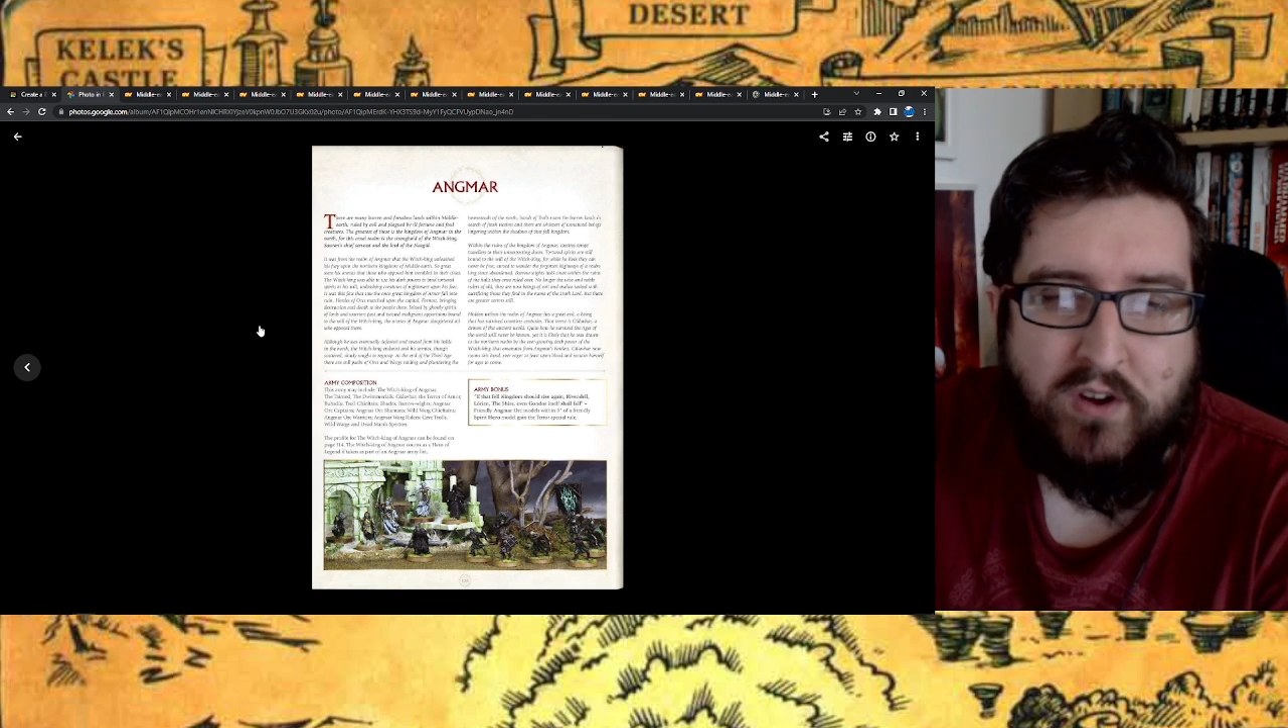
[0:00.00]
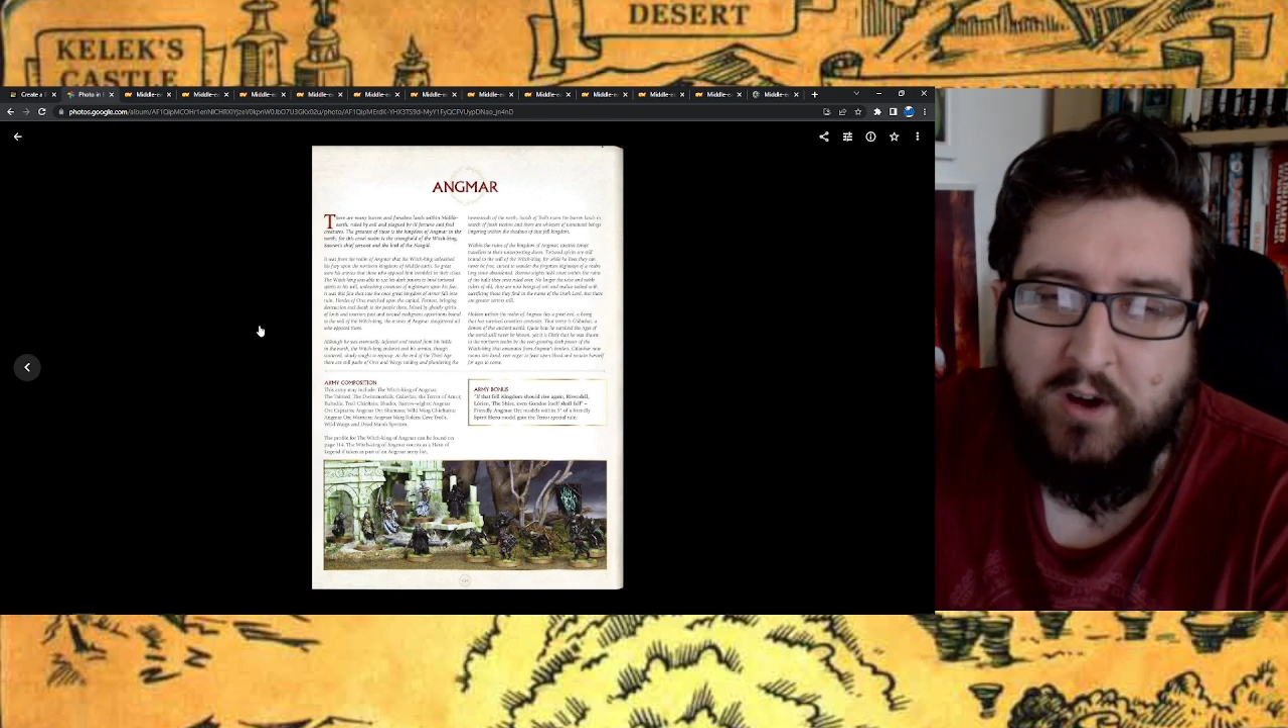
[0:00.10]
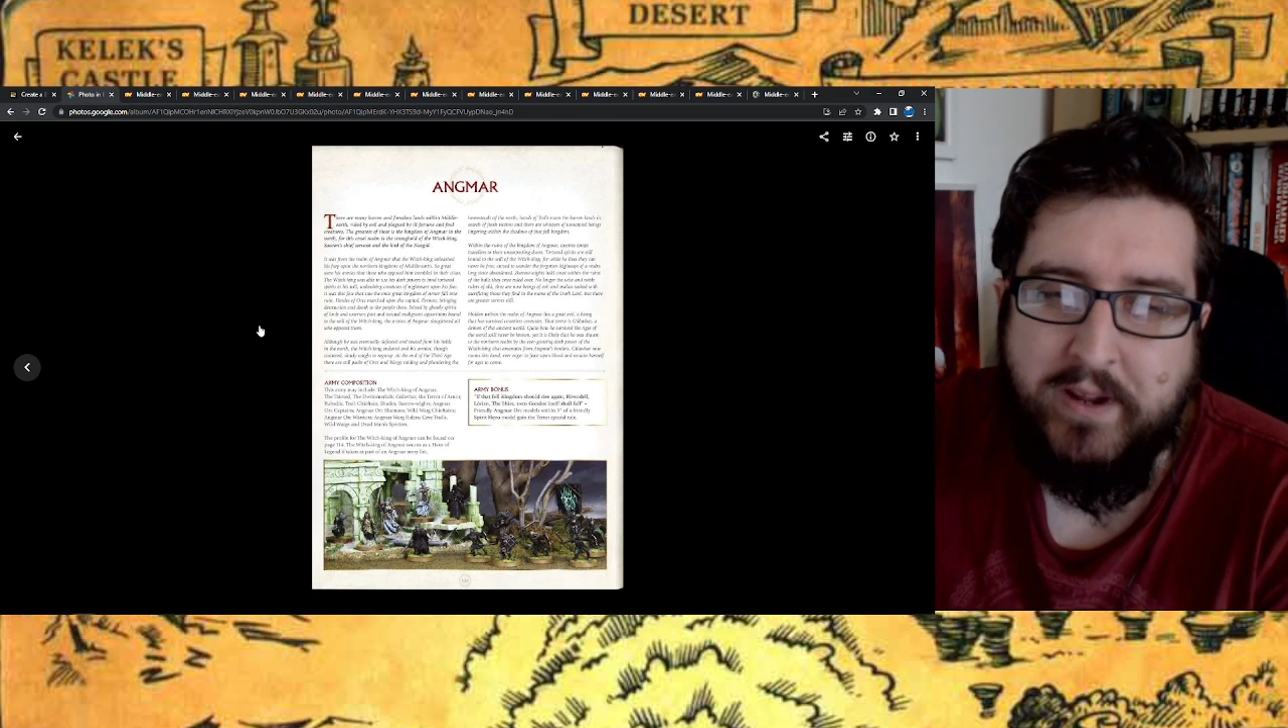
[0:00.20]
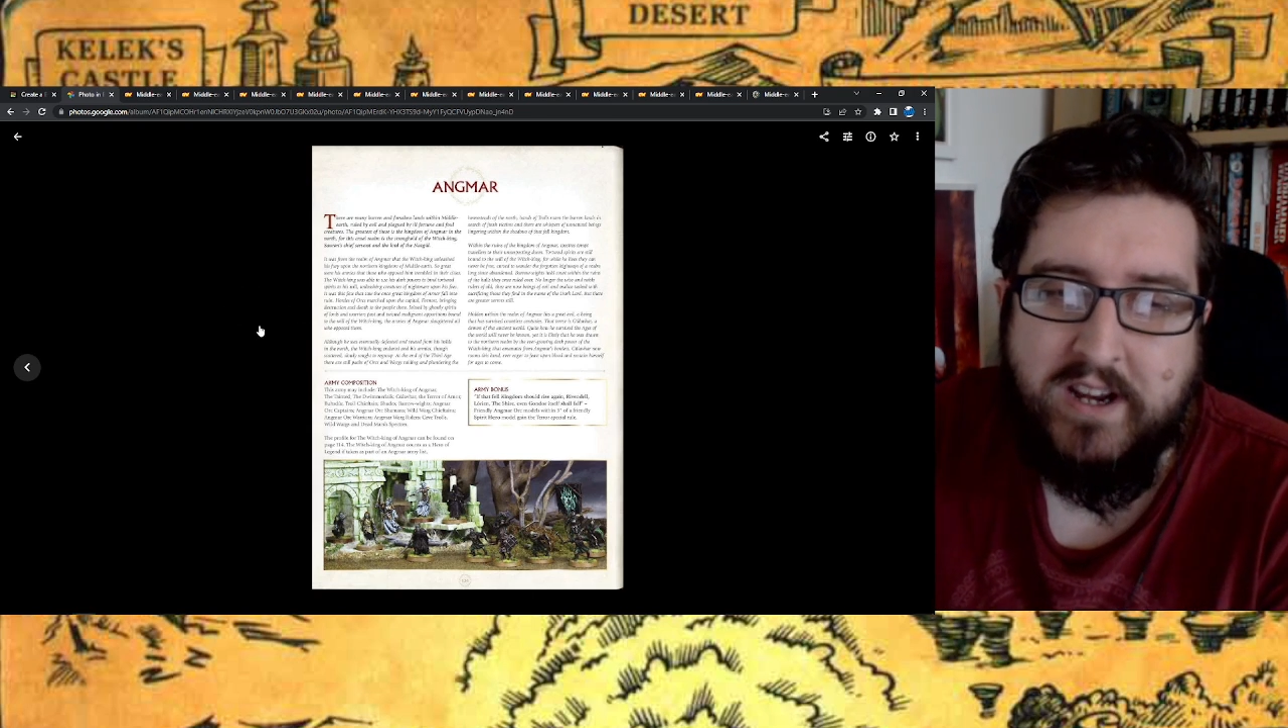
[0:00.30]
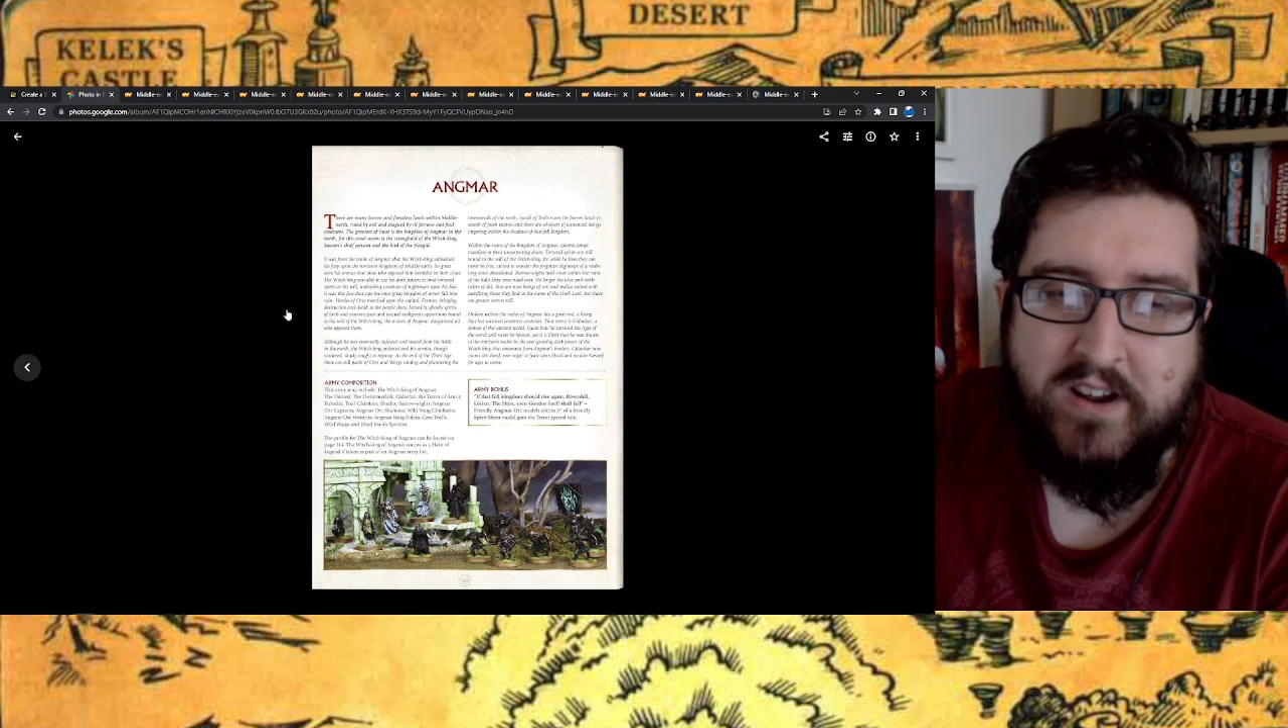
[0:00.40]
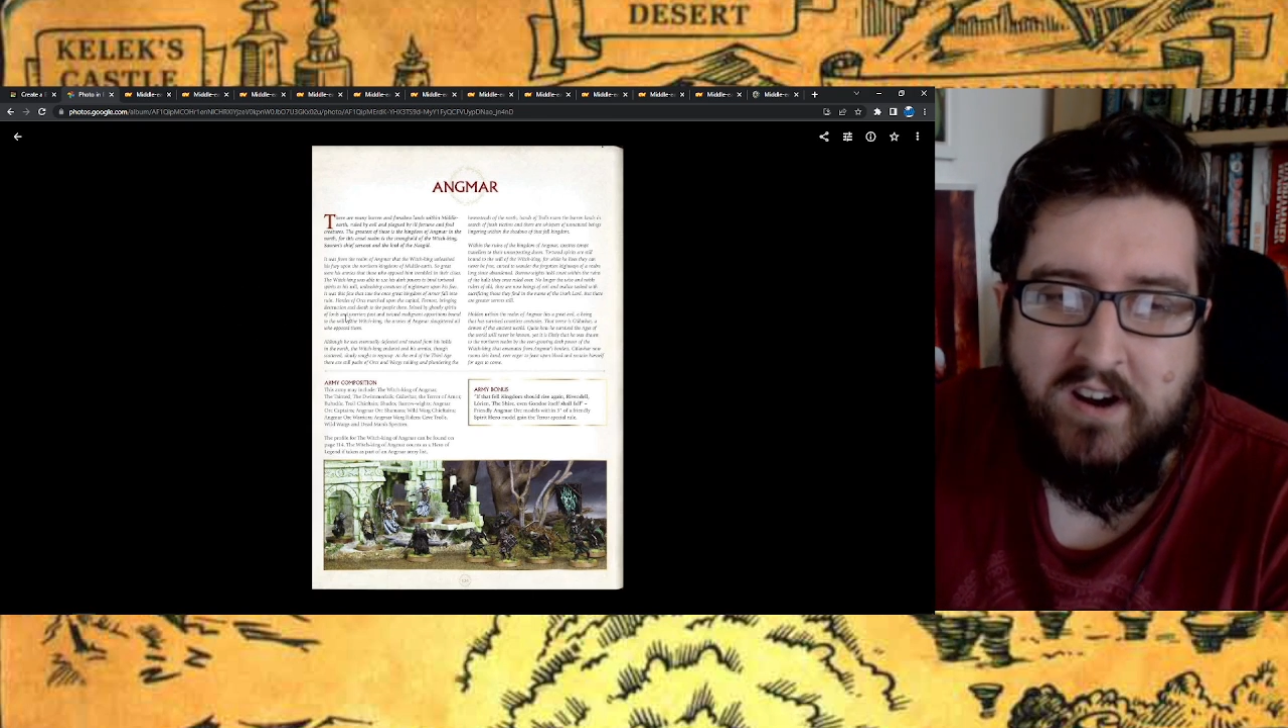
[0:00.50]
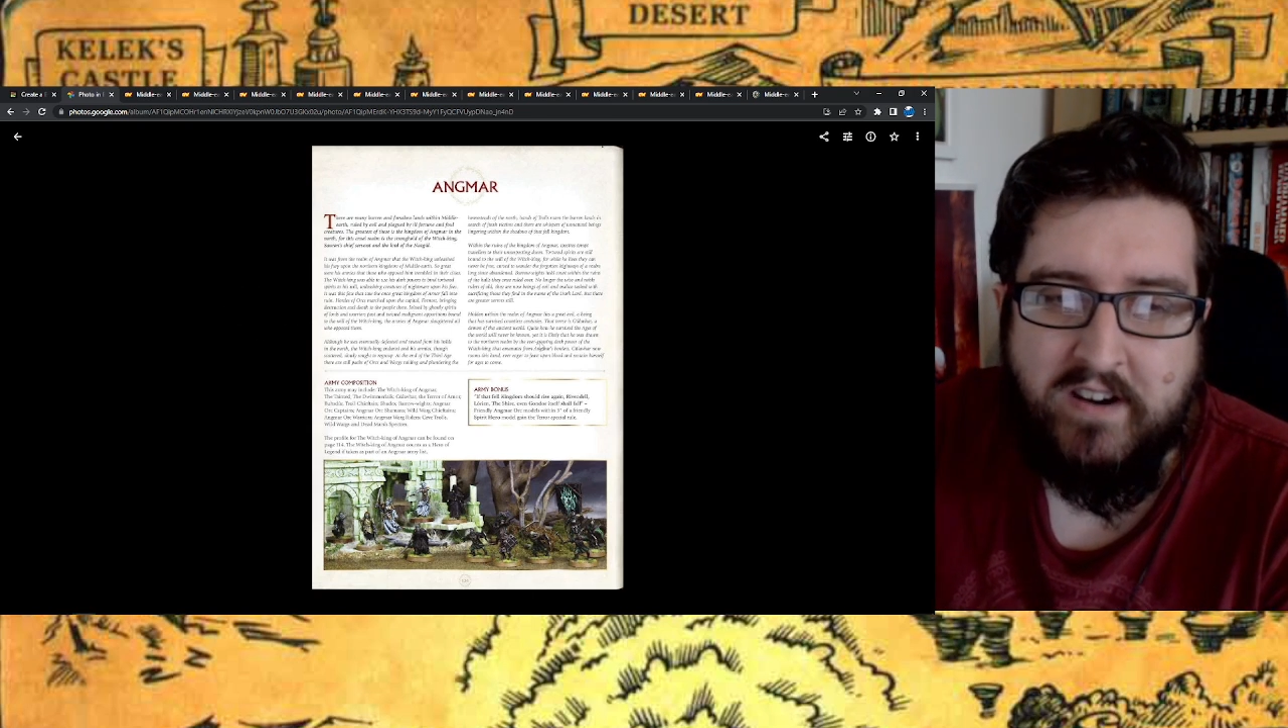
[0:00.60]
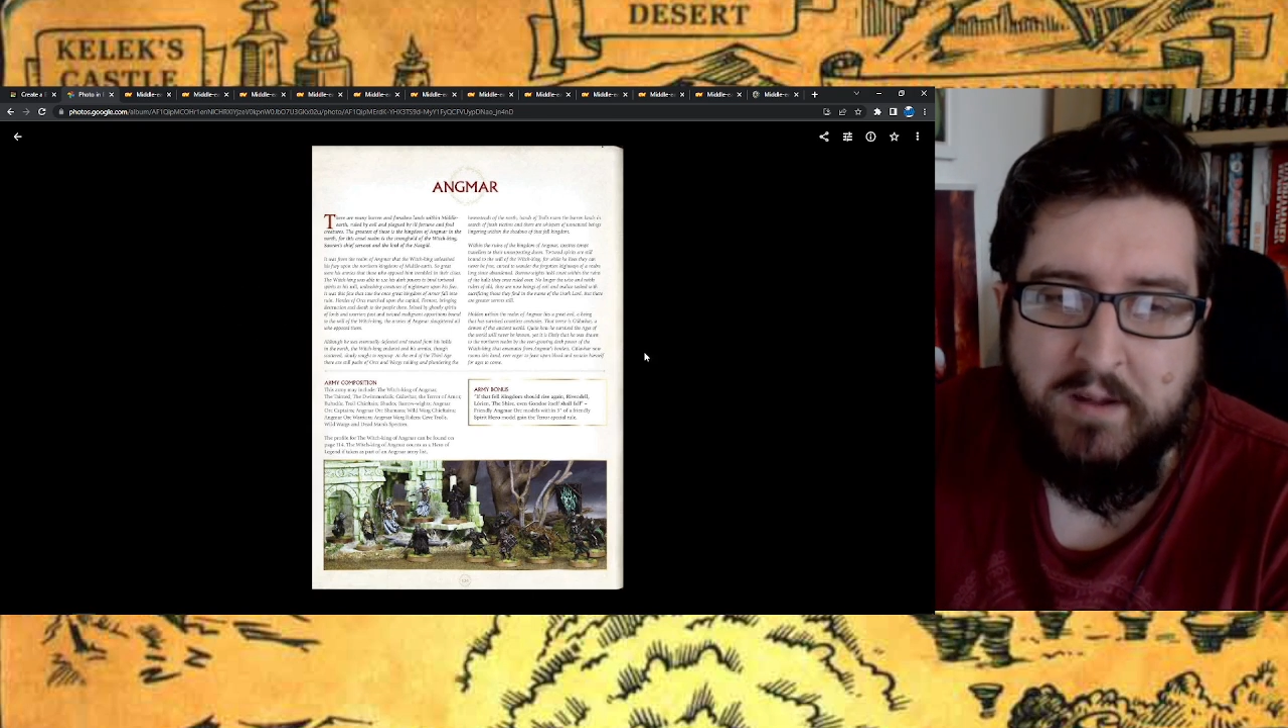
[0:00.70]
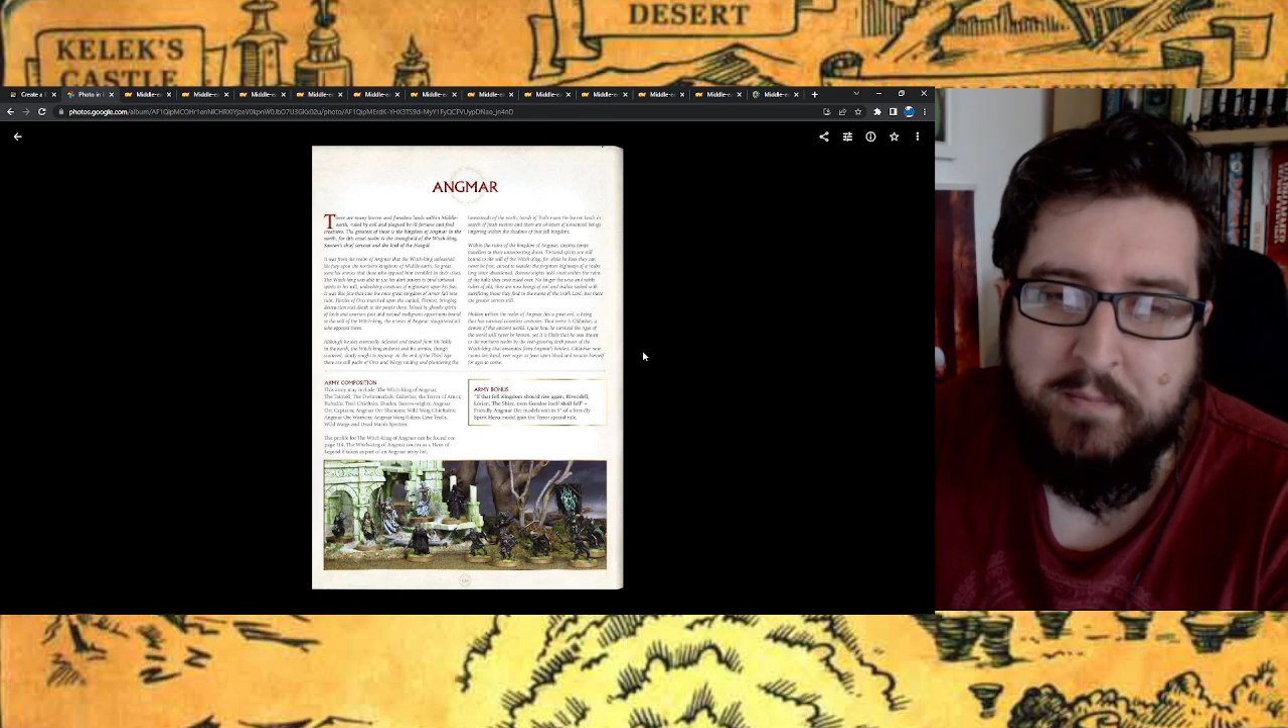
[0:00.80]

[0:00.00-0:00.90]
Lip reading: umming and ahhing